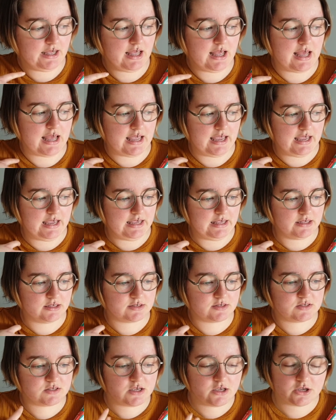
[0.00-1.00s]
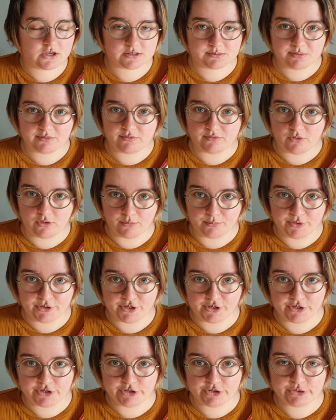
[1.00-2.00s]
a circus
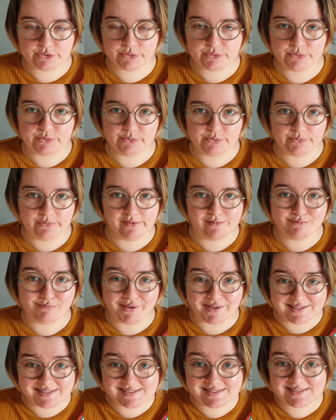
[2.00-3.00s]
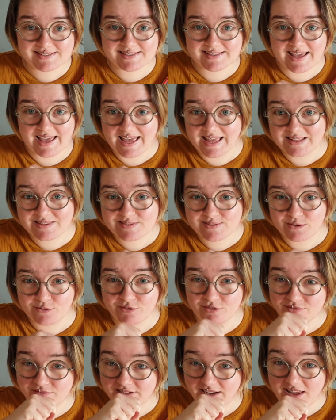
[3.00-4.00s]
performer who bites the heads off
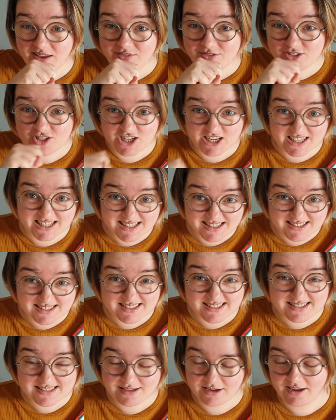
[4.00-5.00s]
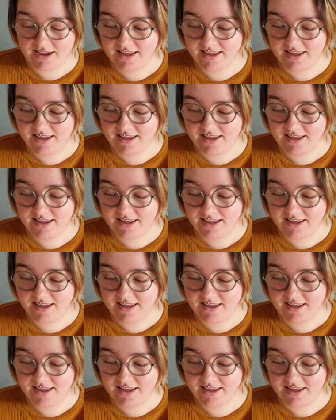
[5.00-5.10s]
of live chickens.